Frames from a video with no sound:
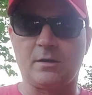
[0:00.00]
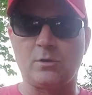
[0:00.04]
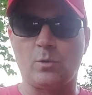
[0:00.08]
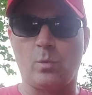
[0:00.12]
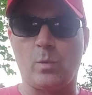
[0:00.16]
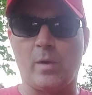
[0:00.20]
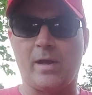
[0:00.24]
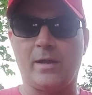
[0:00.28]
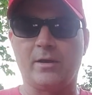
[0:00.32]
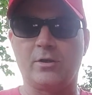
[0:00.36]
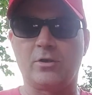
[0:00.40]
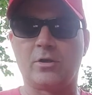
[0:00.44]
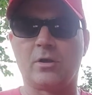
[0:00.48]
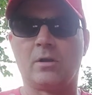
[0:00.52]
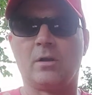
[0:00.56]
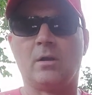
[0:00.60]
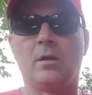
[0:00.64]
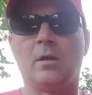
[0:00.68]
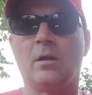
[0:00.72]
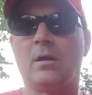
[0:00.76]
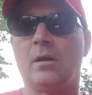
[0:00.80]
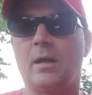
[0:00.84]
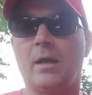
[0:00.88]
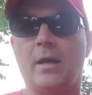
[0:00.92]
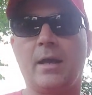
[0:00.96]
a wedge
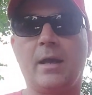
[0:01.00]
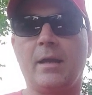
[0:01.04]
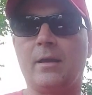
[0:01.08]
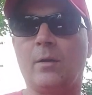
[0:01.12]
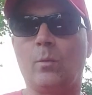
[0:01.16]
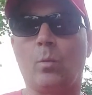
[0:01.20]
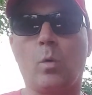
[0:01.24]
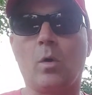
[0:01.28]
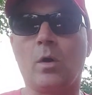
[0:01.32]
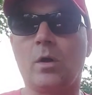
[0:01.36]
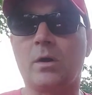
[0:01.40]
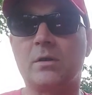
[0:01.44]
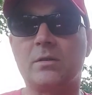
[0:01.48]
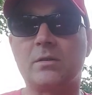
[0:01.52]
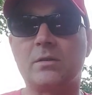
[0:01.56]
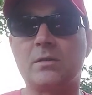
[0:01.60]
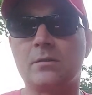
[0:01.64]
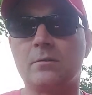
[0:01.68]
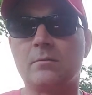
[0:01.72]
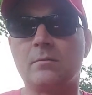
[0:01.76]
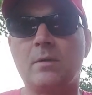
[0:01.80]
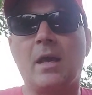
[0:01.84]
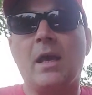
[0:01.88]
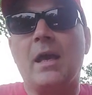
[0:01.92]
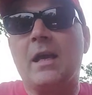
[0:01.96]
and it works.
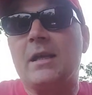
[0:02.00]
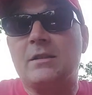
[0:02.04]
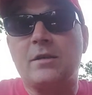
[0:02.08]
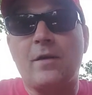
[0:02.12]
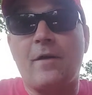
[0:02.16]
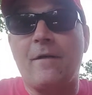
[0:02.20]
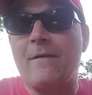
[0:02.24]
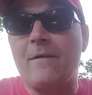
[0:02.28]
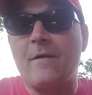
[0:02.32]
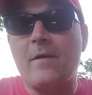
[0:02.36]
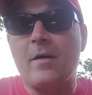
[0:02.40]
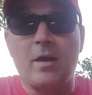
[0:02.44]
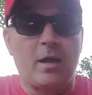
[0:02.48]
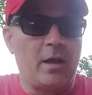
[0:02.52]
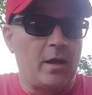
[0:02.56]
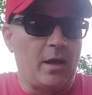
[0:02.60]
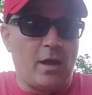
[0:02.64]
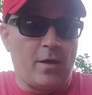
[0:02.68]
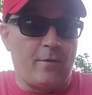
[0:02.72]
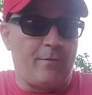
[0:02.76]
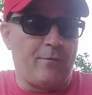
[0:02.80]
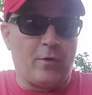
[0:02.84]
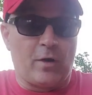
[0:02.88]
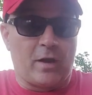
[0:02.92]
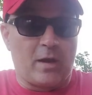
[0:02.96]
It
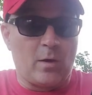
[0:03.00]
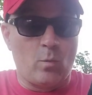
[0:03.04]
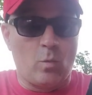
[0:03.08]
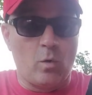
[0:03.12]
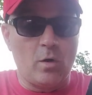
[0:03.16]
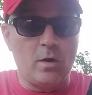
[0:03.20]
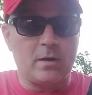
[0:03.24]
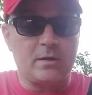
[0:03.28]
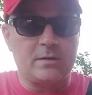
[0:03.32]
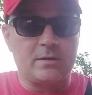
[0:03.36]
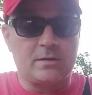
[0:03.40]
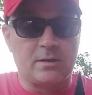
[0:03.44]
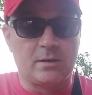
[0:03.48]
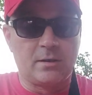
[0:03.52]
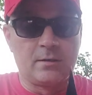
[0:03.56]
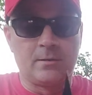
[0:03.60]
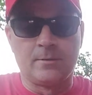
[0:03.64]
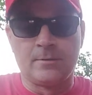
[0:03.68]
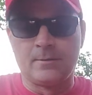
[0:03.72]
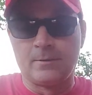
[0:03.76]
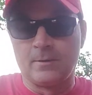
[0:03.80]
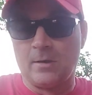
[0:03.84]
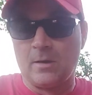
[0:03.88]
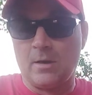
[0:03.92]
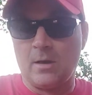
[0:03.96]
freaking works.
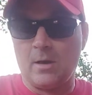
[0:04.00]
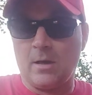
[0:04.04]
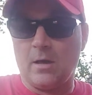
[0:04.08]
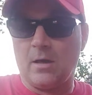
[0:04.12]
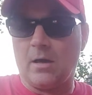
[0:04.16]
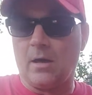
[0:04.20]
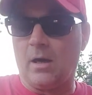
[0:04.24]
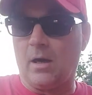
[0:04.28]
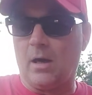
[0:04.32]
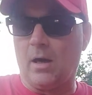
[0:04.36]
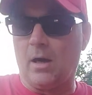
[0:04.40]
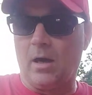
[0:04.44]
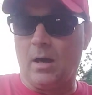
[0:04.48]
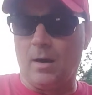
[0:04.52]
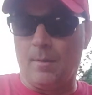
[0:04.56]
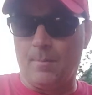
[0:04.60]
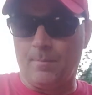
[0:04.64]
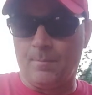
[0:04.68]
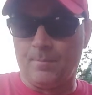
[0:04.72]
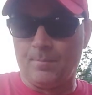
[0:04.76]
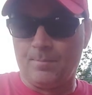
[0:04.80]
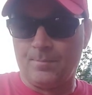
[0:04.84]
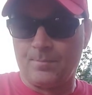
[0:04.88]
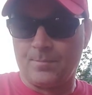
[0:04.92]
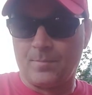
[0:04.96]

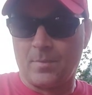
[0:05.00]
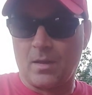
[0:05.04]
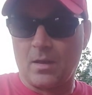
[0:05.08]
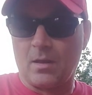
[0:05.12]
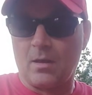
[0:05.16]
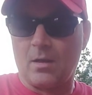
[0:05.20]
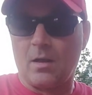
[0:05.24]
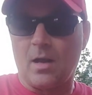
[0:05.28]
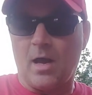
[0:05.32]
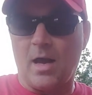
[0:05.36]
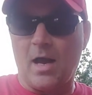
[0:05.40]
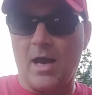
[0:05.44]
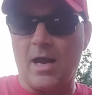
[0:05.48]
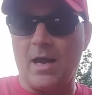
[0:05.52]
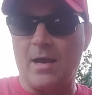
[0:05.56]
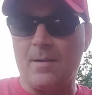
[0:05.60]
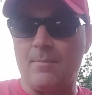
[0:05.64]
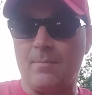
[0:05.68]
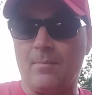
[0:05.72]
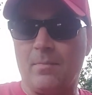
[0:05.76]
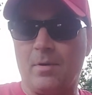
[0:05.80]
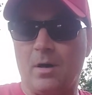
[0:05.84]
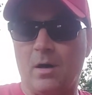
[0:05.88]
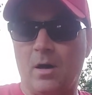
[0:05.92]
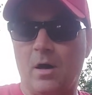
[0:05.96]

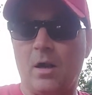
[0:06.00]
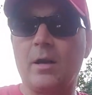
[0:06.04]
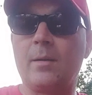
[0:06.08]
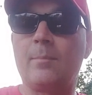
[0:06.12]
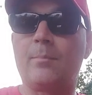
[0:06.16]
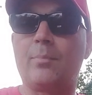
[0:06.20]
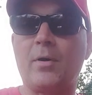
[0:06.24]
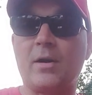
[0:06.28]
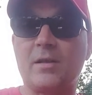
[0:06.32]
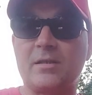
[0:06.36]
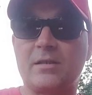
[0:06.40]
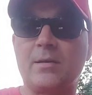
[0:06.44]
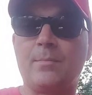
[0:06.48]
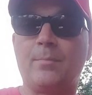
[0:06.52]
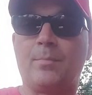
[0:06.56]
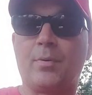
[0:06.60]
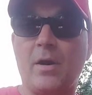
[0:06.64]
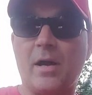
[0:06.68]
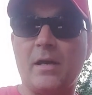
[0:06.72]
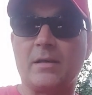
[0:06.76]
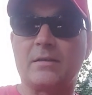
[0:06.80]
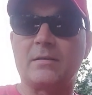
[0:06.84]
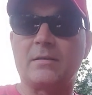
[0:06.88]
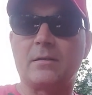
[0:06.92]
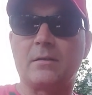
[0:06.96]
I'm unimpressed.
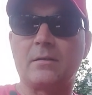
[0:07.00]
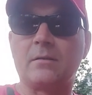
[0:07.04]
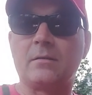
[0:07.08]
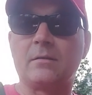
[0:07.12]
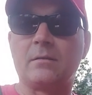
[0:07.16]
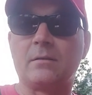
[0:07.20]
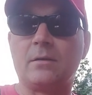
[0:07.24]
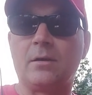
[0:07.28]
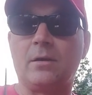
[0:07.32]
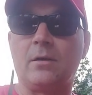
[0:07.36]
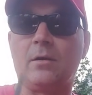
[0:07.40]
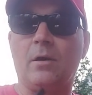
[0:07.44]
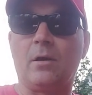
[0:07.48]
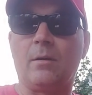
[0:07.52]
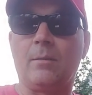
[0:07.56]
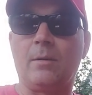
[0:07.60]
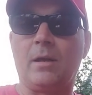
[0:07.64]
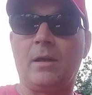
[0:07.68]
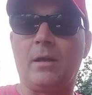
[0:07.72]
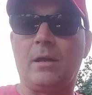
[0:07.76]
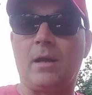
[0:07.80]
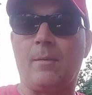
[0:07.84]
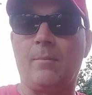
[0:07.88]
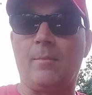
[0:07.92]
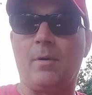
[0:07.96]
You know what I
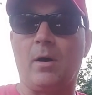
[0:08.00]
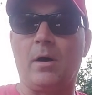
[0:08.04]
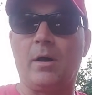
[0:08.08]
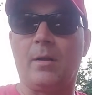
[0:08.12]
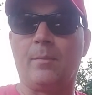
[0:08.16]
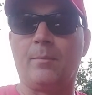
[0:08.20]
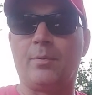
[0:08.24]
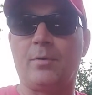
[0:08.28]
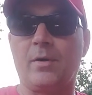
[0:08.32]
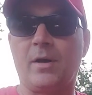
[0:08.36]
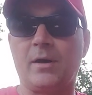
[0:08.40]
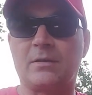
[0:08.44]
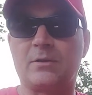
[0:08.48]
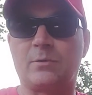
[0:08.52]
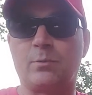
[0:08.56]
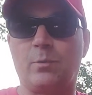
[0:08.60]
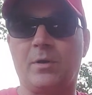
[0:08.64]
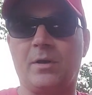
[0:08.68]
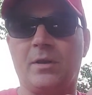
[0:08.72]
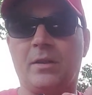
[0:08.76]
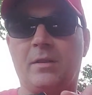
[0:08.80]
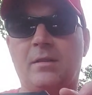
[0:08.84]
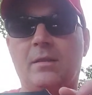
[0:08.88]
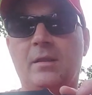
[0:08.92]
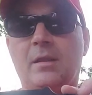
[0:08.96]
mean? I'm unimpressed
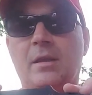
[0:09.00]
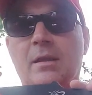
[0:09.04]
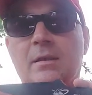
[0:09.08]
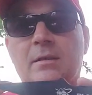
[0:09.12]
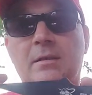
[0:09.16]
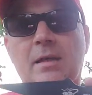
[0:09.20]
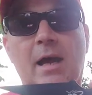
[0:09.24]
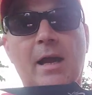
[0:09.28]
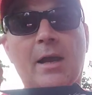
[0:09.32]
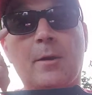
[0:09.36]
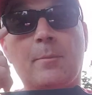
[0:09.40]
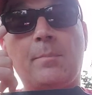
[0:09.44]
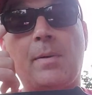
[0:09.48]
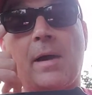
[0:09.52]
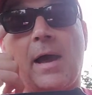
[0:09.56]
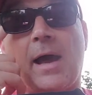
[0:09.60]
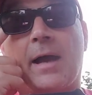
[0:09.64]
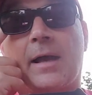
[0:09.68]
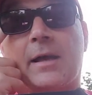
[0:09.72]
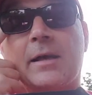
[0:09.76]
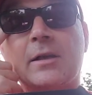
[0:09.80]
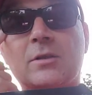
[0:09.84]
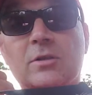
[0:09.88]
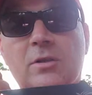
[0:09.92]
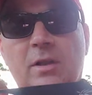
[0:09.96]
with the entire
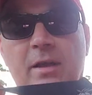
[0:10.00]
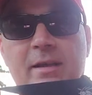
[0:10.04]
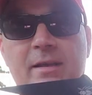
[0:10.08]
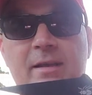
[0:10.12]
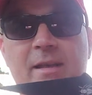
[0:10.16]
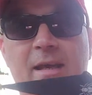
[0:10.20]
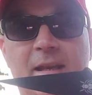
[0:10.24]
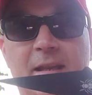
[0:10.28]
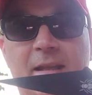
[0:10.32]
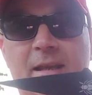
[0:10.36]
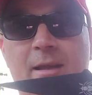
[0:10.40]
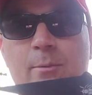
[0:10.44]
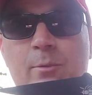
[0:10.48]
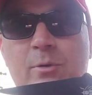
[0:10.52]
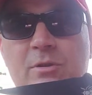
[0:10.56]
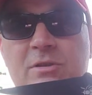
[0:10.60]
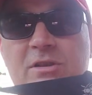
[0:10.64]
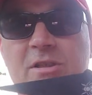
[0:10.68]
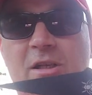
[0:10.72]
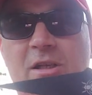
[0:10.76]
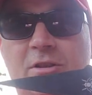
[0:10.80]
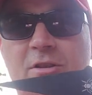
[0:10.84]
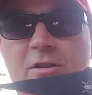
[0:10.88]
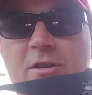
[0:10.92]
package. Like, getting it was such a